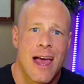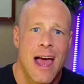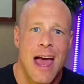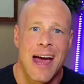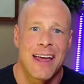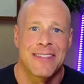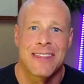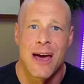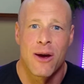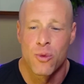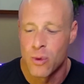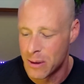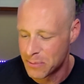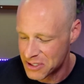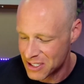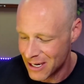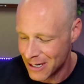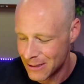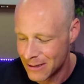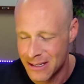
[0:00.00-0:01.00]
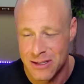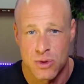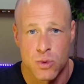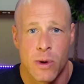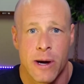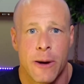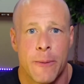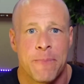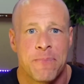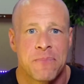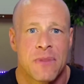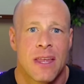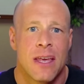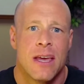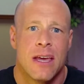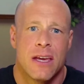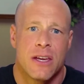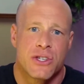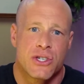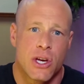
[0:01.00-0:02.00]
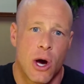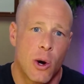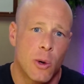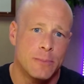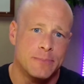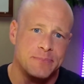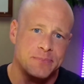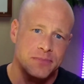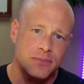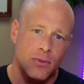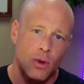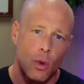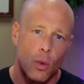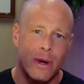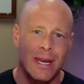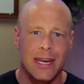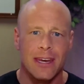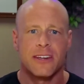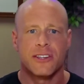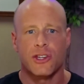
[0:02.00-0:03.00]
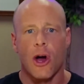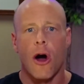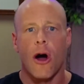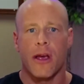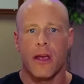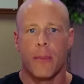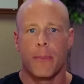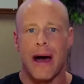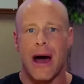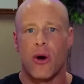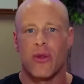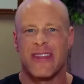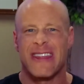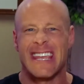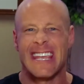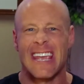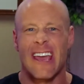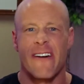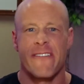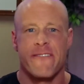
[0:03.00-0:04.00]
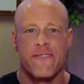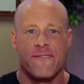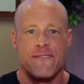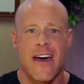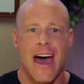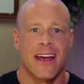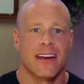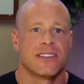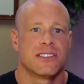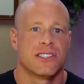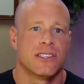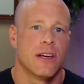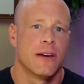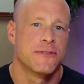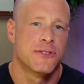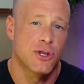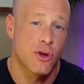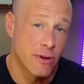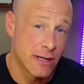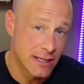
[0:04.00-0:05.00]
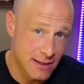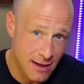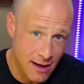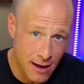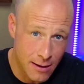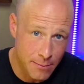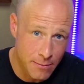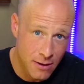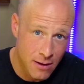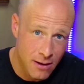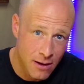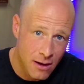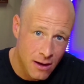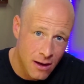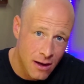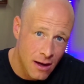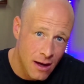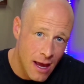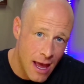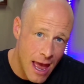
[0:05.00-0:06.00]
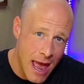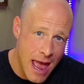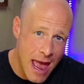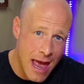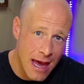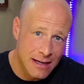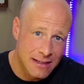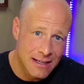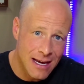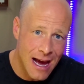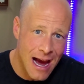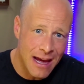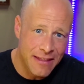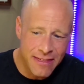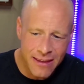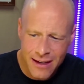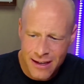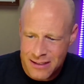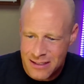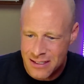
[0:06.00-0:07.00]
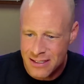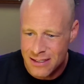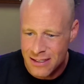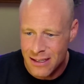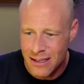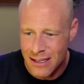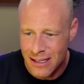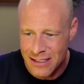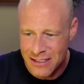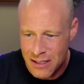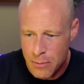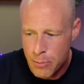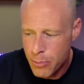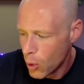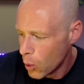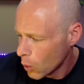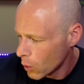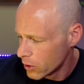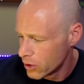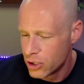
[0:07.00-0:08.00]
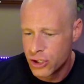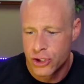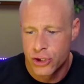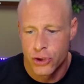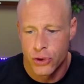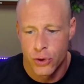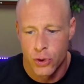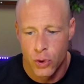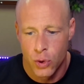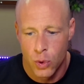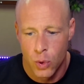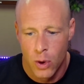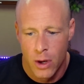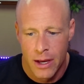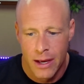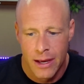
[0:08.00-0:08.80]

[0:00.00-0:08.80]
at that website as well. So we need to talk about the effects of screen time. And I think it's important to